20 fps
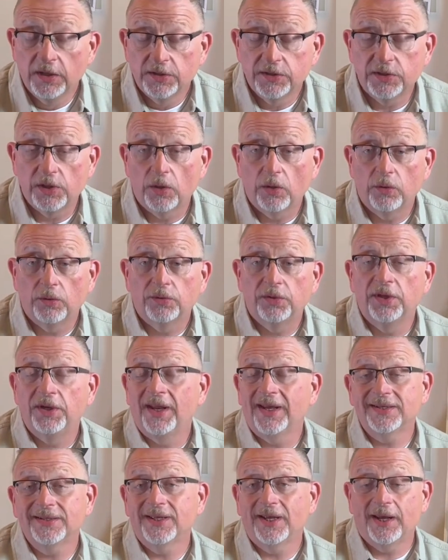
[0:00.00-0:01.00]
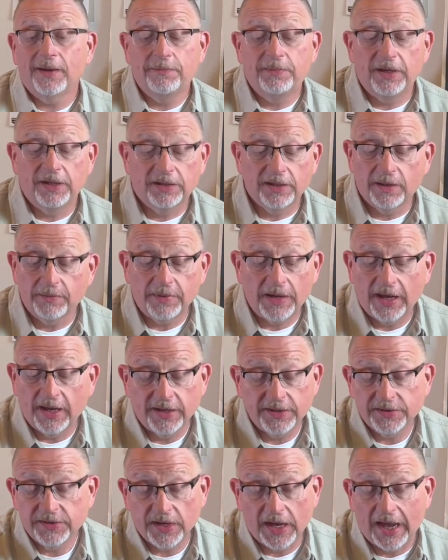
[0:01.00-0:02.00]
So the next thing I picked up
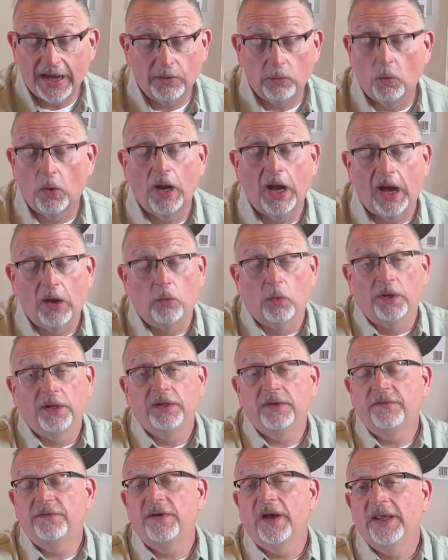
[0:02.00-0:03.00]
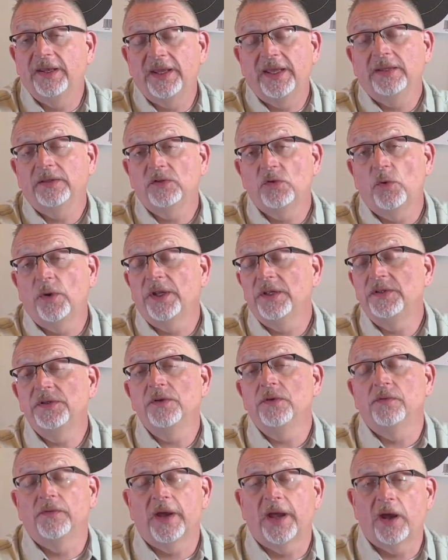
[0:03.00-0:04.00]
is I wanted to find that
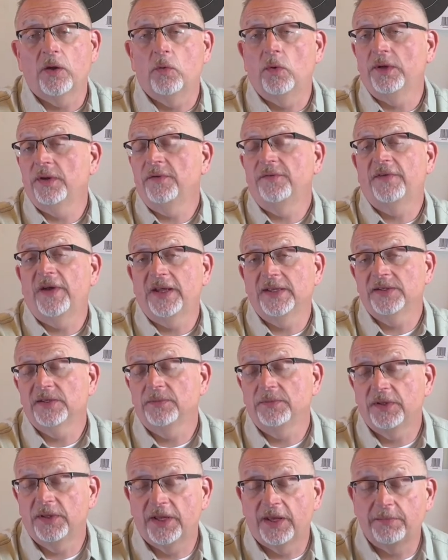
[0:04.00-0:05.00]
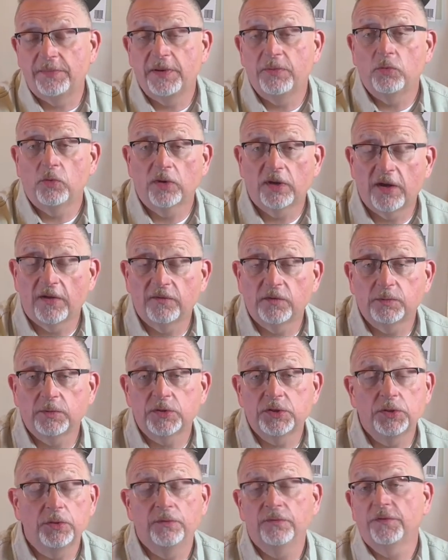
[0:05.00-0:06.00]
22, right? I wanted to find something that people were comfortable
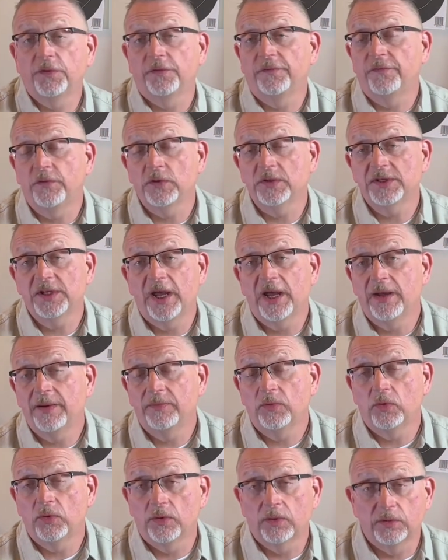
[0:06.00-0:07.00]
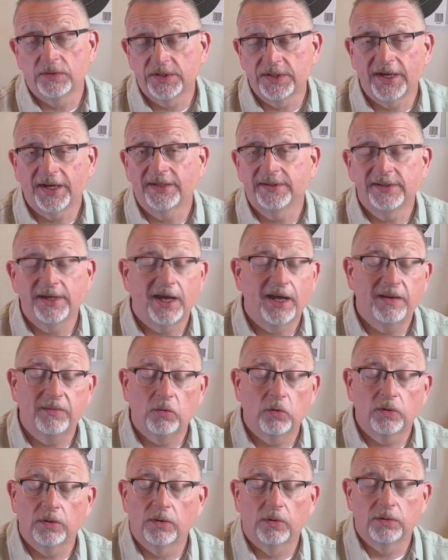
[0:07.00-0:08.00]
shooting for the first time or second time
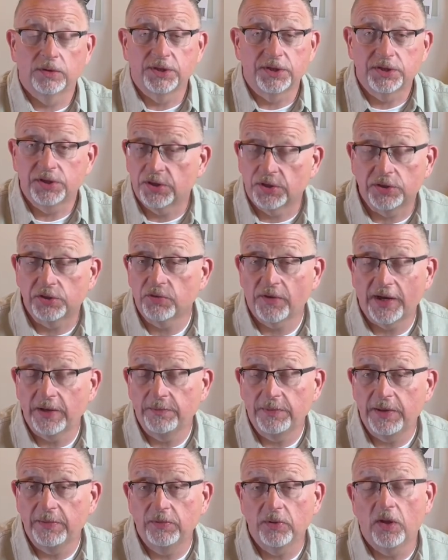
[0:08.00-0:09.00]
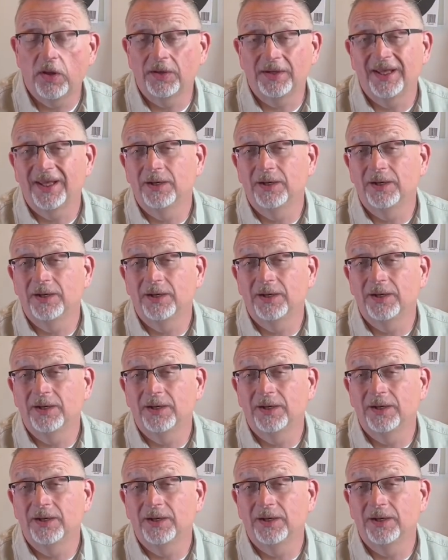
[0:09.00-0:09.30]
or just to train people on, get